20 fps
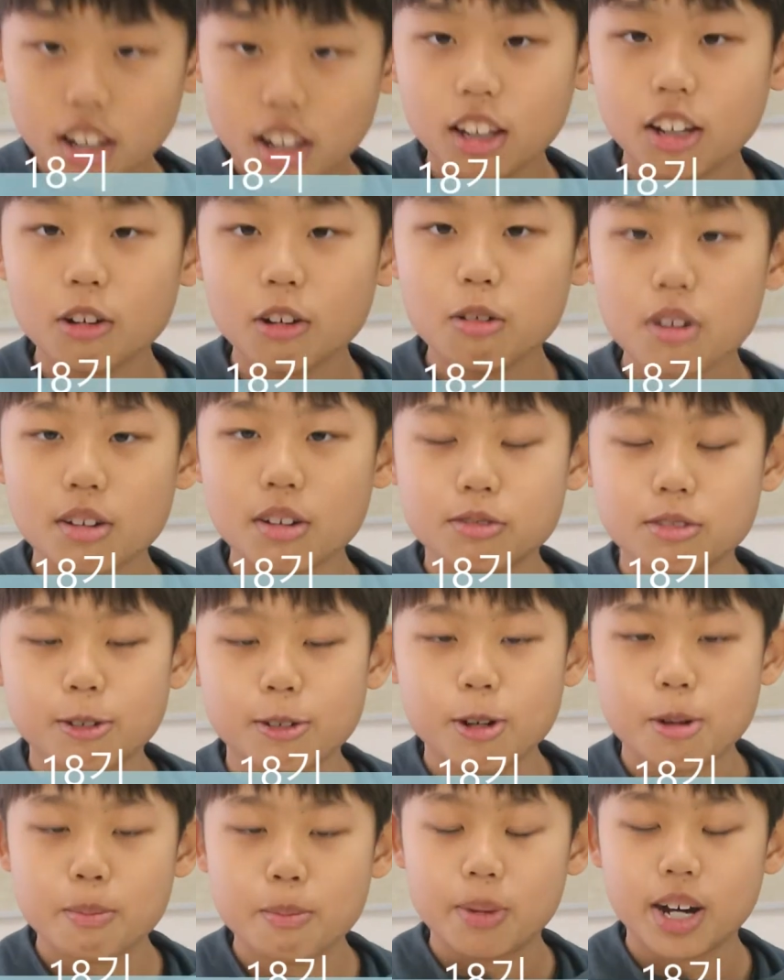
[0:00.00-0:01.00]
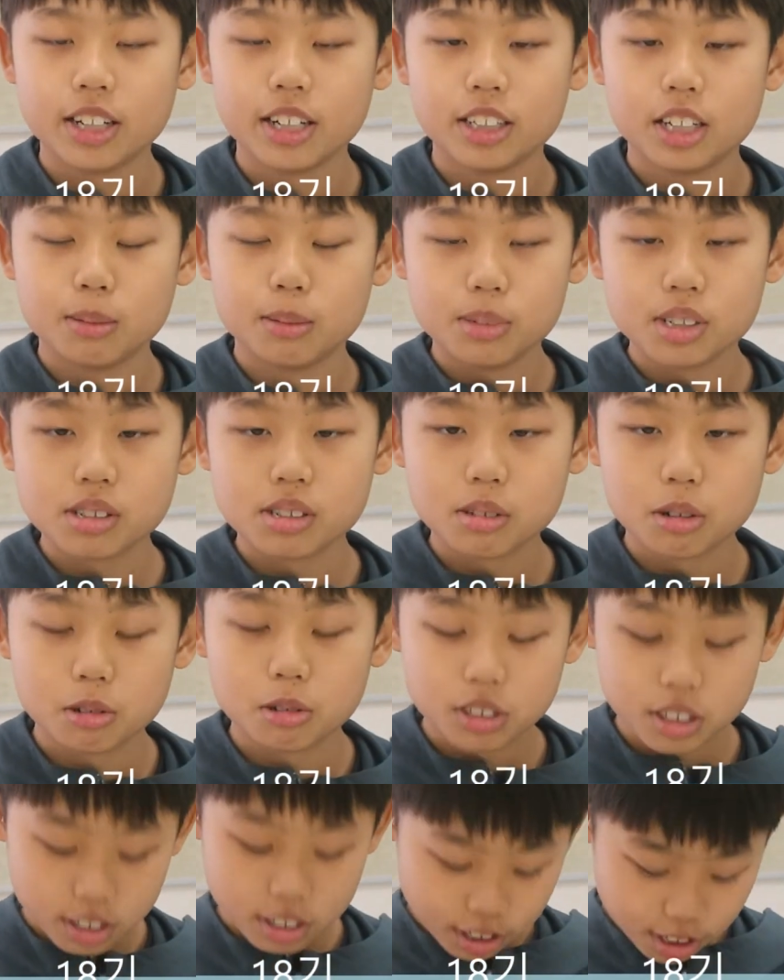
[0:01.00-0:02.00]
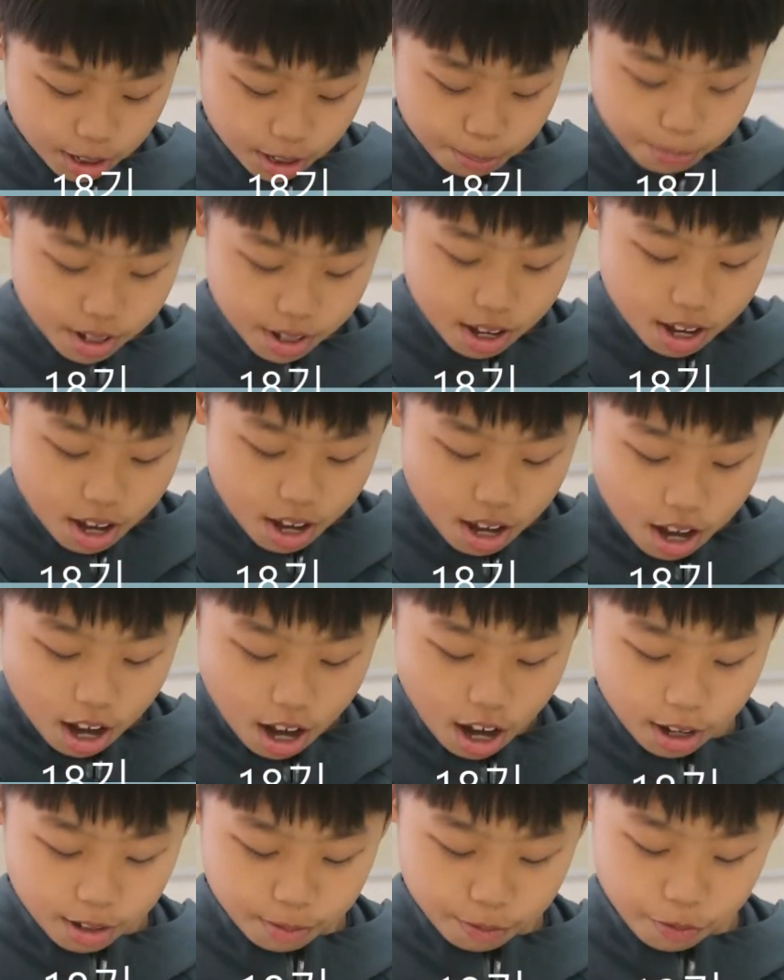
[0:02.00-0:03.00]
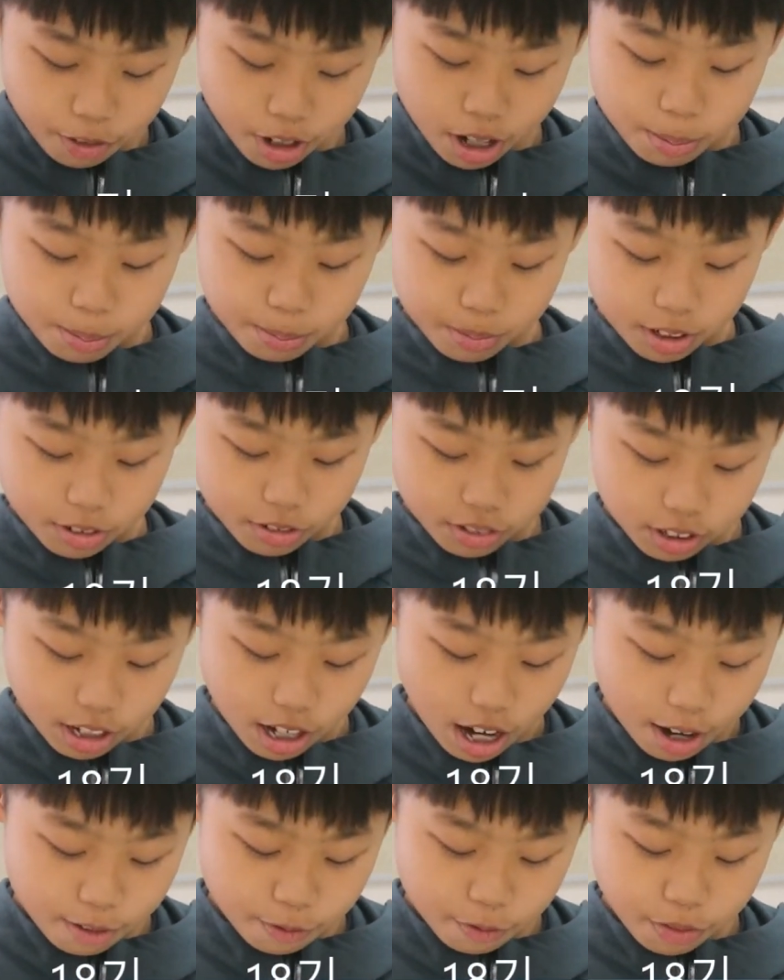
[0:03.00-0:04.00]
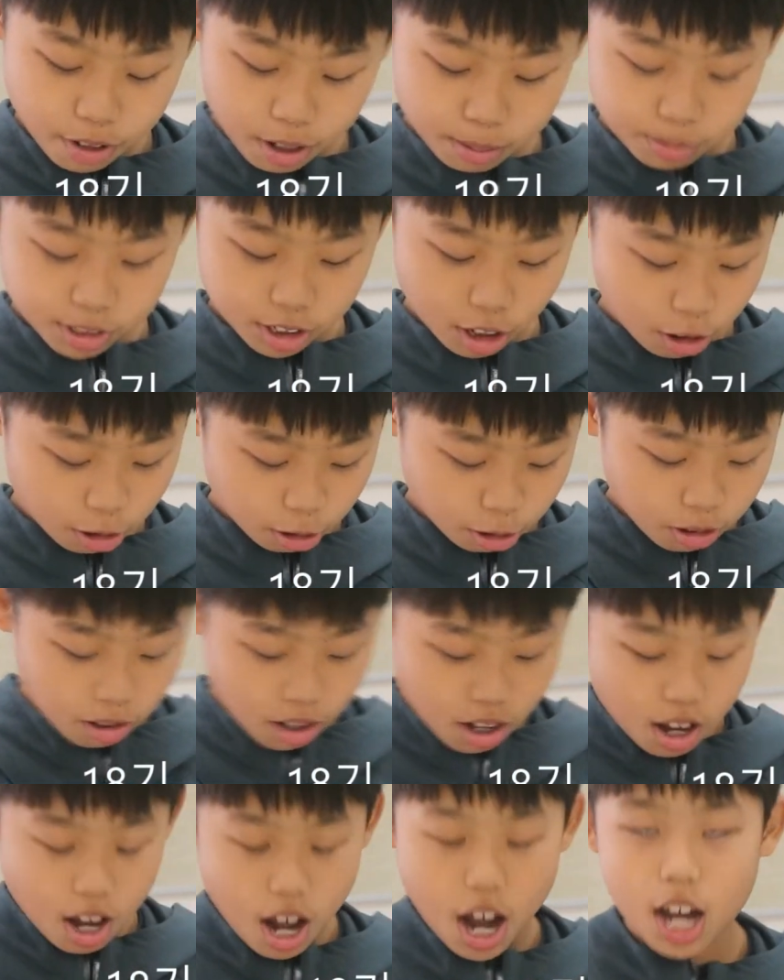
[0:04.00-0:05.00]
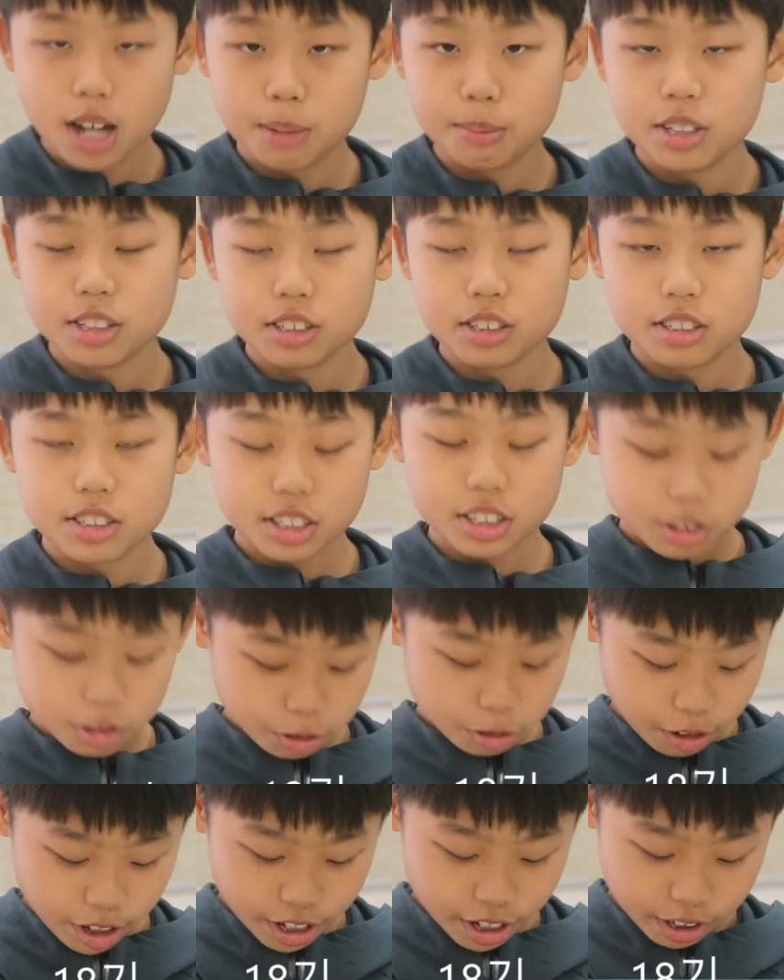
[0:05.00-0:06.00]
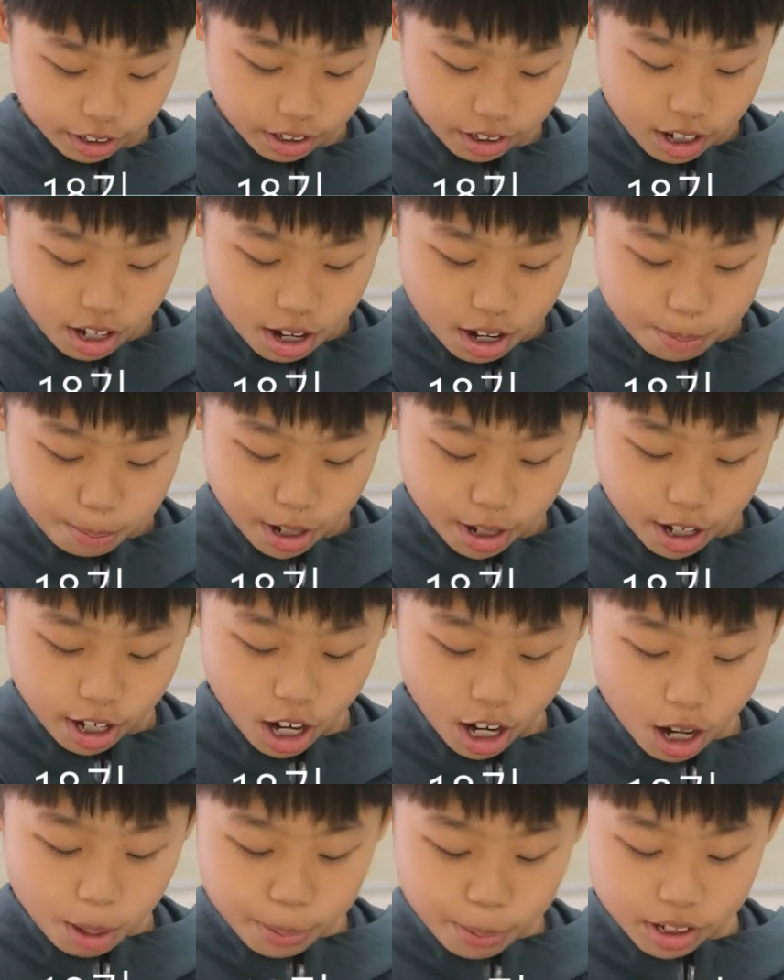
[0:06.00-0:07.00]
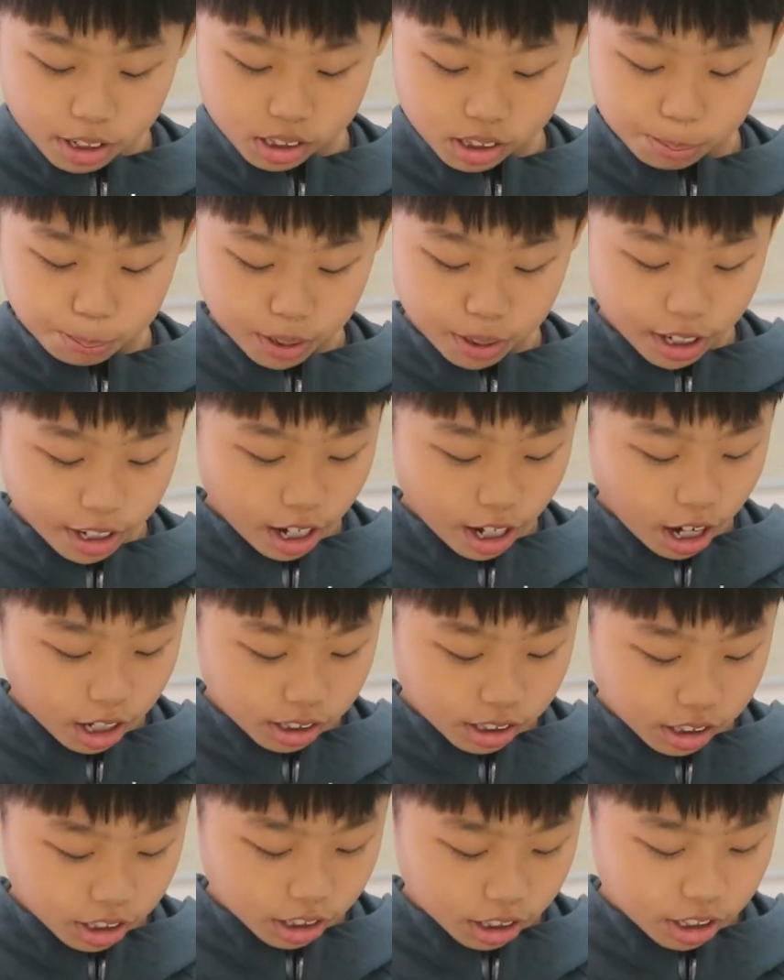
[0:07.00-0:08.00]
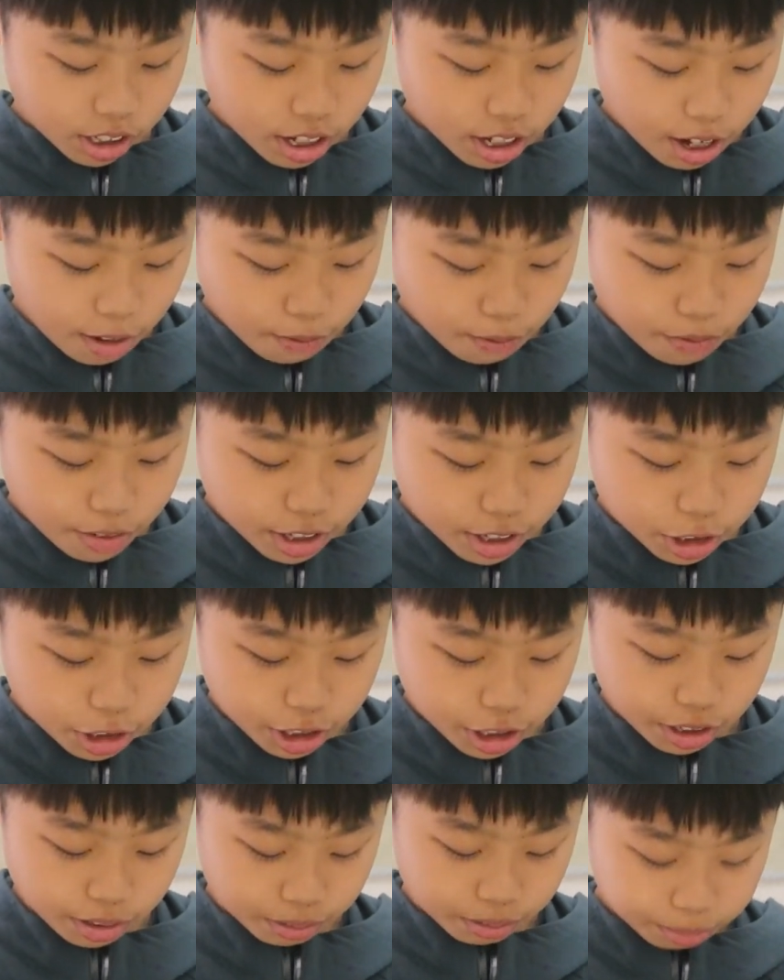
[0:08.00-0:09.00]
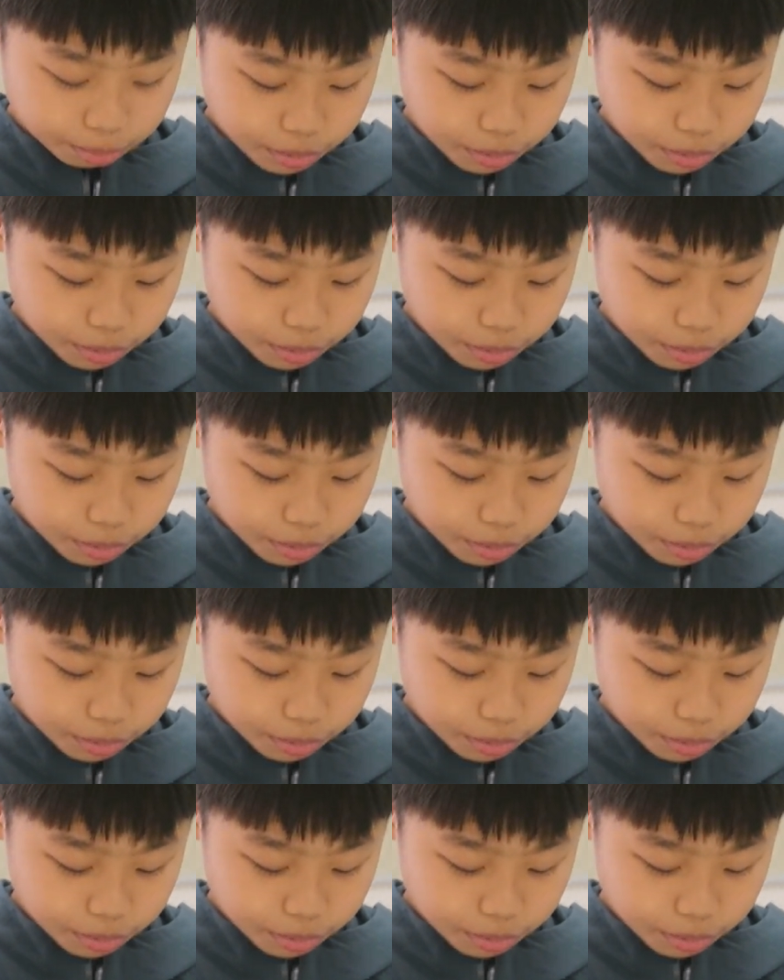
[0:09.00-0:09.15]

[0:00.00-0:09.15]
Hello everyone, my name is Tony Lim. I'm from Seoul. I'm in 6th grade. My hobby is play ice hockey and fishing.